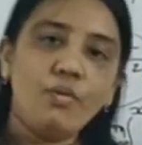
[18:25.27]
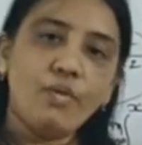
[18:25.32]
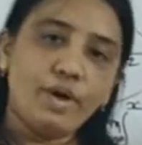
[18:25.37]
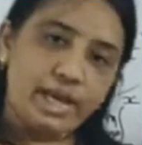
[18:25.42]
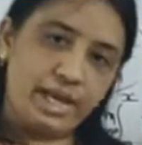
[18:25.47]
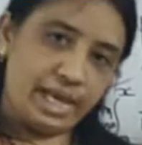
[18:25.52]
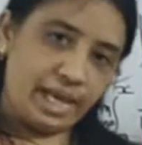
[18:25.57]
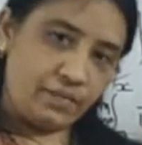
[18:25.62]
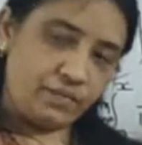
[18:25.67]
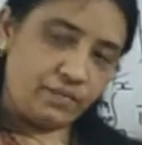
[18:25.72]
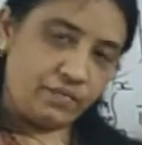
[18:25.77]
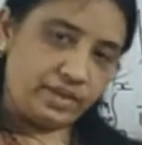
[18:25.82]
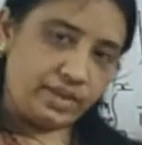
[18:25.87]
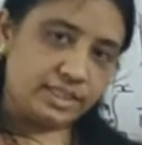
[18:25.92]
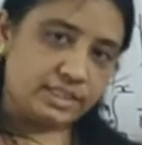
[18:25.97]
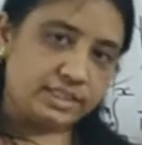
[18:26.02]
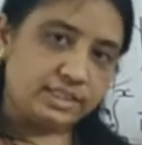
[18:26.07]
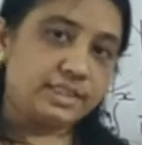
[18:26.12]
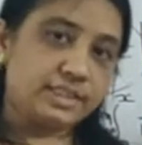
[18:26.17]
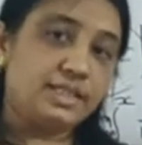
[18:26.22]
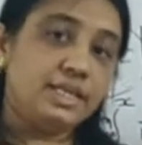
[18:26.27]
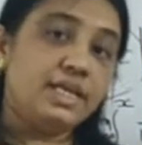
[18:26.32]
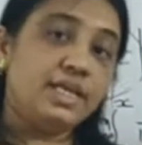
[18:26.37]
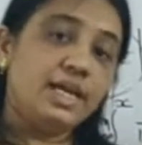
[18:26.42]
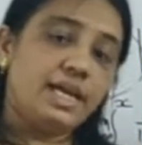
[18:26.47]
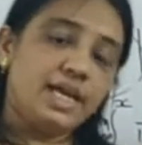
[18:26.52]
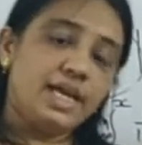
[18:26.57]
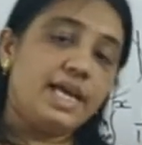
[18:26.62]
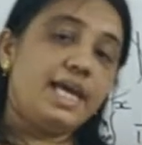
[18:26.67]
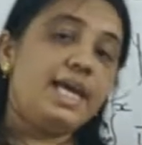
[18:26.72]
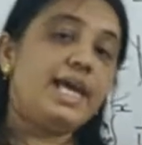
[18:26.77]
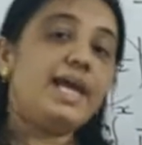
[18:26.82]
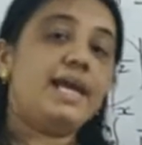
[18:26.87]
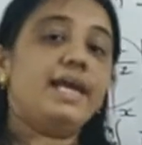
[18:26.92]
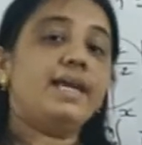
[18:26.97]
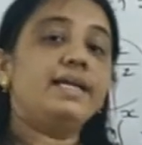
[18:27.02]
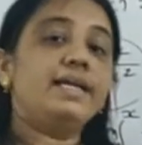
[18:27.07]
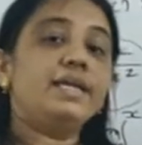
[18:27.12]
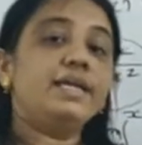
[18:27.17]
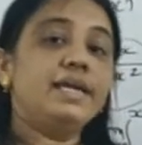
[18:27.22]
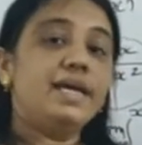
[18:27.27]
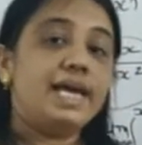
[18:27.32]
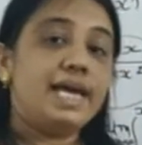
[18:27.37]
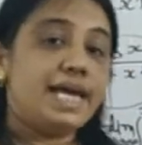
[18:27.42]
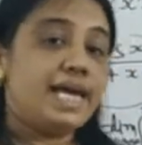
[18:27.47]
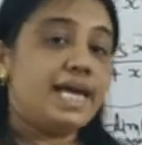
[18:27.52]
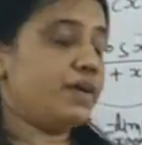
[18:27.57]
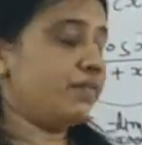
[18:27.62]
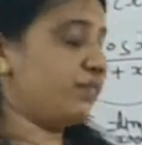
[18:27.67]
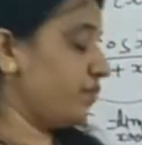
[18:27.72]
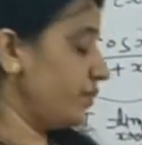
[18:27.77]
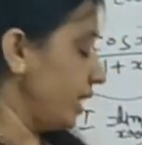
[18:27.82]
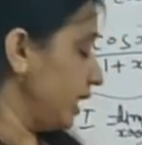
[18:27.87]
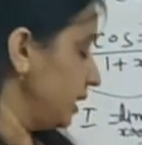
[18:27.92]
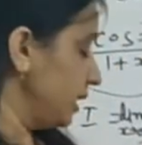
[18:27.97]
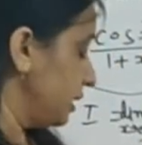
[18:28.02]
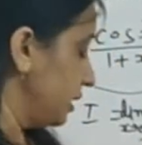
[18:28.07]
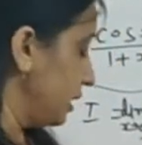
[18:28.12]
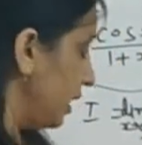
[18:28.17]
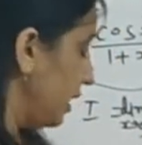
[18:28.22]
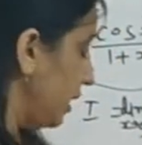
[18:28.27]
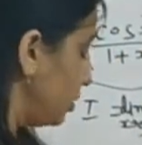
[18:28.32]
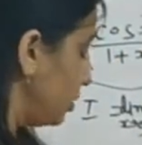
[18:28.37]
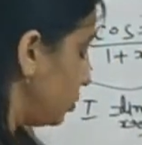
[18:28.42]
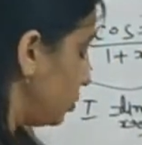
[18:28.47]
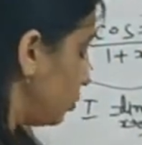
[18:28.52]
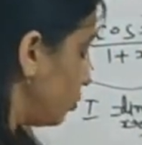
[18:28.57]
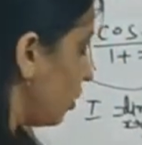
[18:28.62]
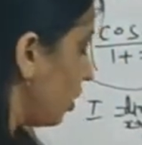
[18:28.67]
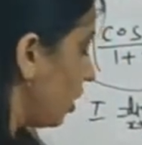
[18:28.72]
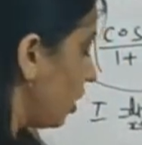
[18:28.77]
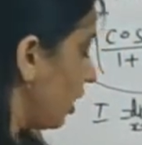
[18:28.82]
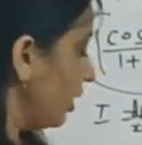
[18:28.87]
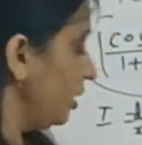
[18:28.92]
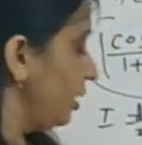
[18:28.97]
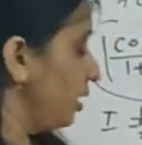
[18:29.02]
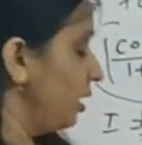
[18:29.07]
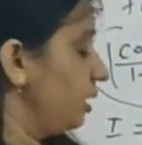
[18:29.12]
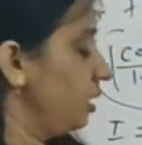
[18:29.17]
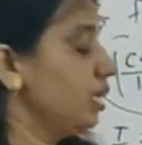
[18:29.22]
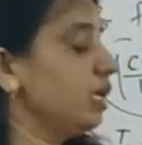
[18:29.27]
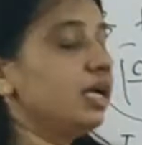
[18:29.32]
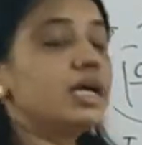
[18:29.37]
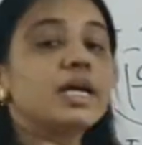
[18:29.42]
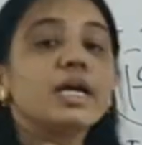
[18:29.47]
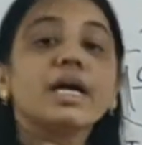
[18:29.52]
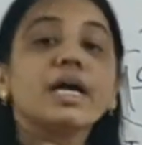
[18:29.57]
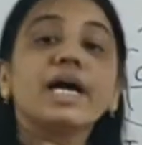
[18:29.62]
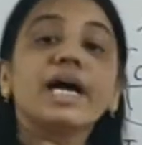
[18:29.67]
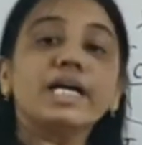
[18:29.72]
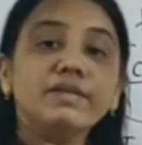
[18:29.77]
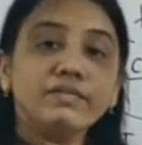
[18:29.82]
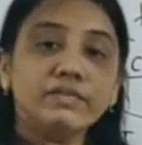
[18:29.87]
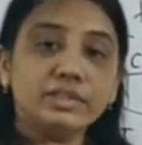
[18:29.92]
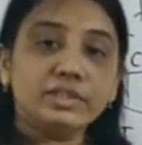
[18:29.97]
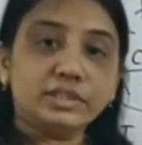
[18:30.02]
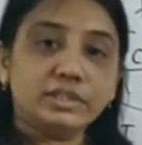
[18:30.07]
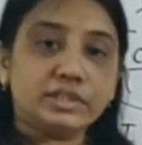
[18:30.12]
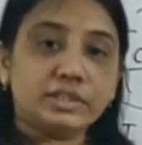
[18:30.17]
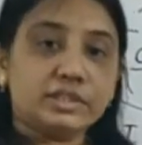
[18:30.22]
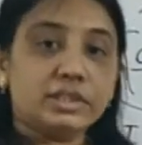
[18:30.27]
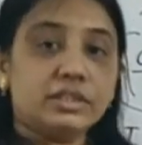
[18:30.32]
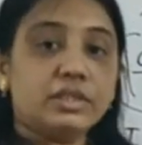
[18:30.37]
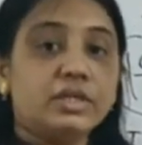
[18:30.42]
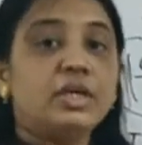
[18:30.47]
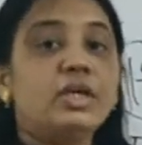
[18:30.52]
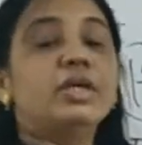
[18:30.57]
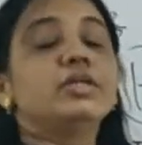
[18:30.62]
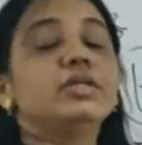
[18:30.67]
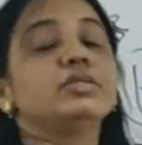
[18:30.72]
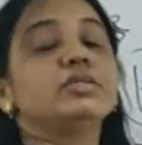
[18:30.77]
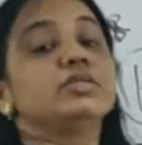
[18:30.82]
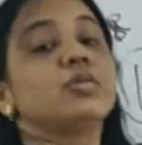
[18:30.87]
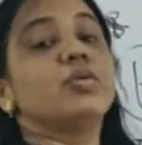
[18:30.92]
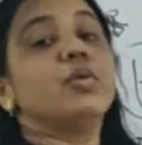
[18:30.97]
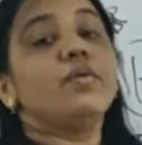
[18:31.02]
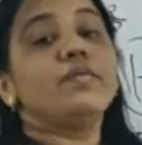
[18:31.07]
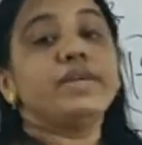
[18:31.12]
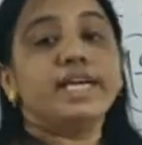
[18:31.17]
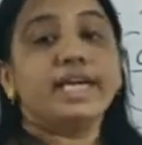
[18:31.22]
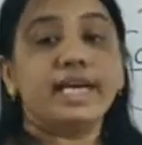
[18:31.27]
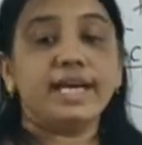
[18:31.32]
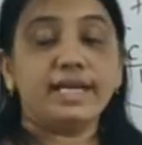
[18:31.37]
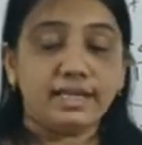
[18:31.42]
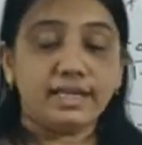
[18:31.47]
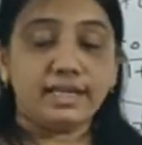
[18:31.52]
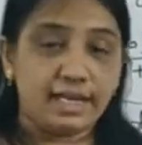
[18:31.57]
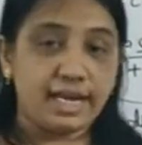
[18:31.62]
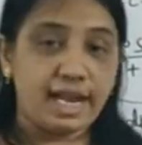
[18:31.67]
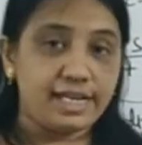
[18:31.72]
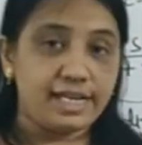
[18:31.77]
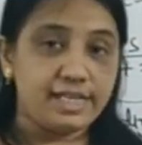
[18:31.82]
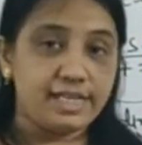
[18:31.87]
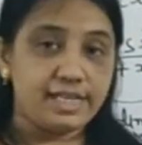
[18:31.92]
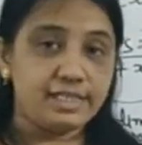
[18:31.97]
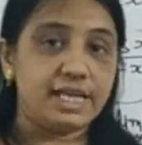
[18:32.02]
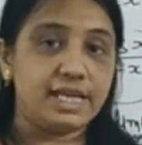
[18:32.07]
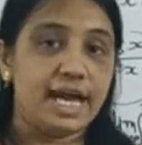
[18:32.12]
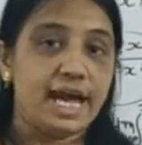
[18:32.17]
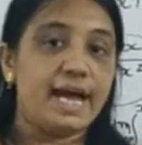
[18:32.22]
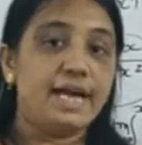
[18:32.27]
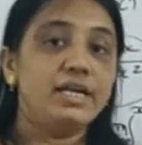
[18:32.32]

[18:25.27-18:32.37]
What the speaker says: fx, and fx is what? Convergent. So we can write that